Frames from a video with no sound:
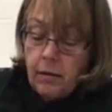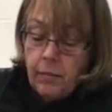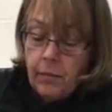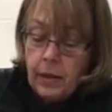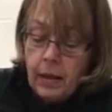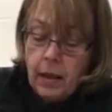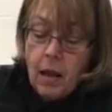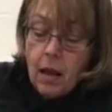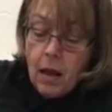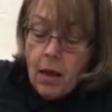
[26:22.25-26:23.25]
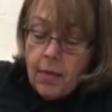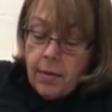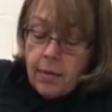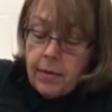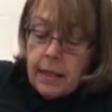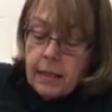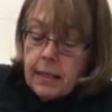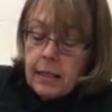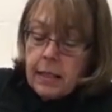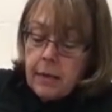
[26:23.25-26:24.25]
So what are you using there? What
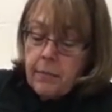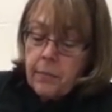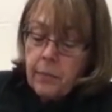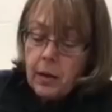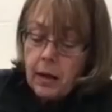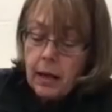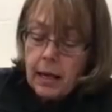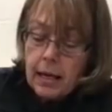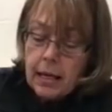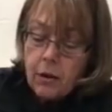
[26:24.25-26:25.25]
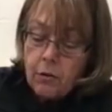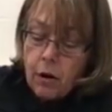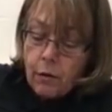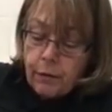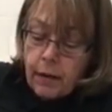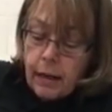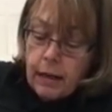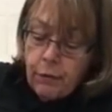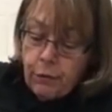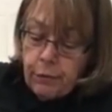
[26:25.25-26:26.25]
tool? This is
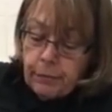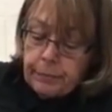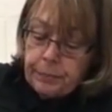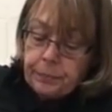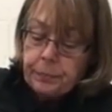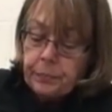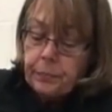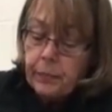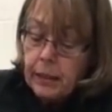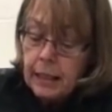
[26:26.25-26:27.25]
a craft knife.